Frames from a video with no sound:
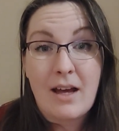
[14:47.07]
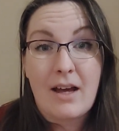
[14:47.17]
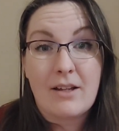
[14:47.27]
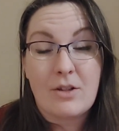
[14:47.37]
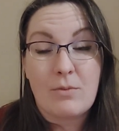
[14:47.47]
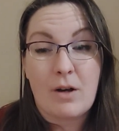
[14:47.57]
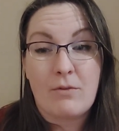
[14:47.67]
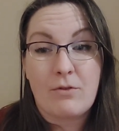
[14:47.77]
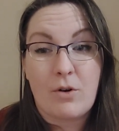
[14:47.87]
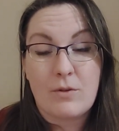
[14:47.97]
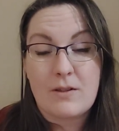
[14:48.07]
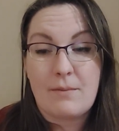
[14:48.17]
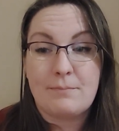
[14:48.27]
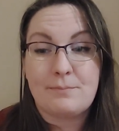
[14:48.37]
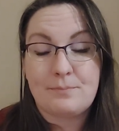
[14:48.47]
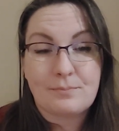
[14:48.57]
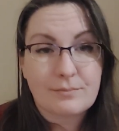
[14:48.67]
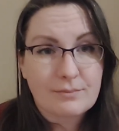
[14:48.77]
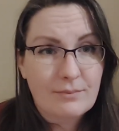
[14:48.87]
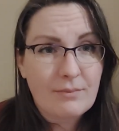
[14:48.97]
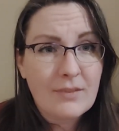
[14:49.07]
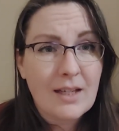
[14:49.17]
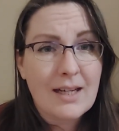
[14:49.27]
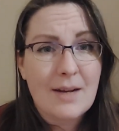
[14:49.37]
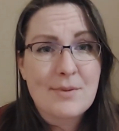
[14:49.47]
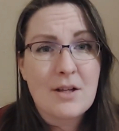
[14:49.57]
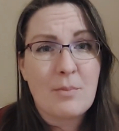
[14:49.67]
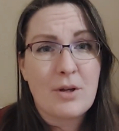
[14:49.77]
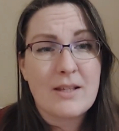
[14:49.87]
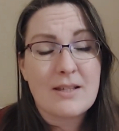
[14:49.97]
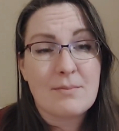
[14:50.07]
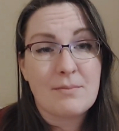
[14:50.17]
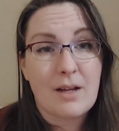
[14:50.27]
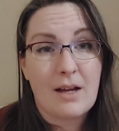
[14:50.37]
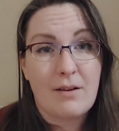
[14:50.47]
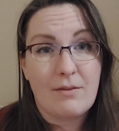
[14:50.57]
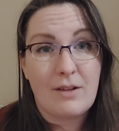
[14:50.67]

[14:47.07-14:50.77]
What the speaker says: I've got some clips and I'll put in some a